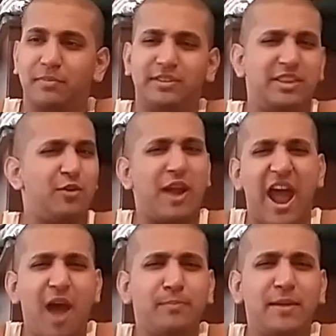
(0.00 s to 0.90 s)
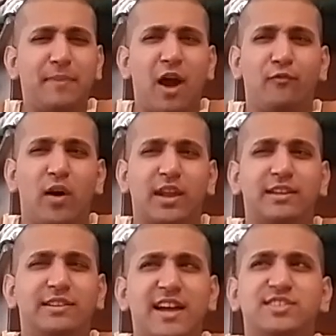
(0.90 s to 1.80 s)
But they're happy about
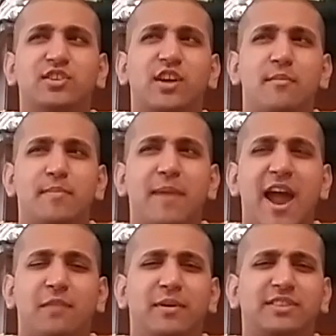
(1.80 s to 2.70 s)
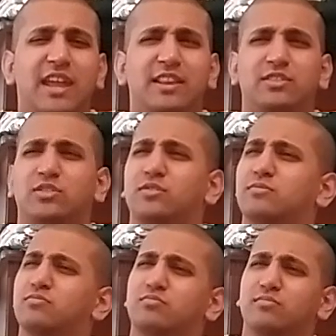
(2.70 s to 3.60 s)
fucking Lesnar coming back, but they...
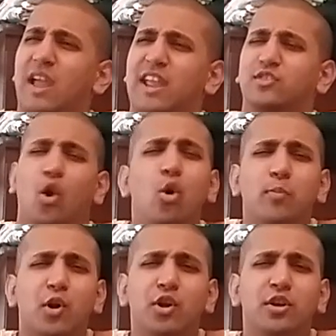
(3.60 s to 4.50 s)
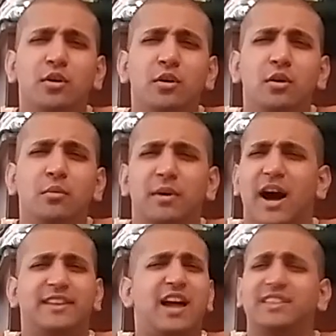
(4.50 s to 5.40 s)
hate Goldberg, but
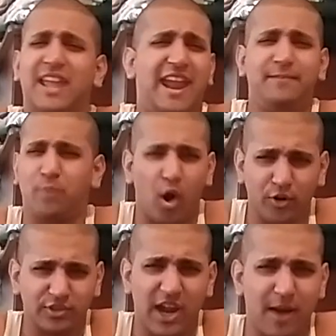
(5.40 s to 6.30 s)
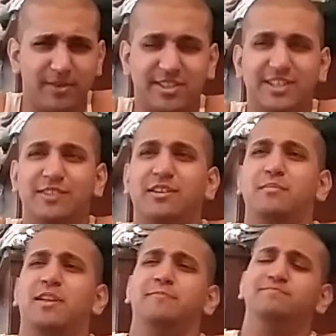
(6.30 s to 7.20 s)
I thought they hate part-timers, you know what
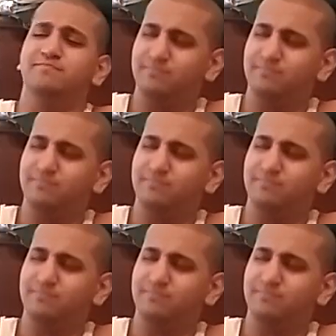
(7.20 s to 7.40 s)
I mean?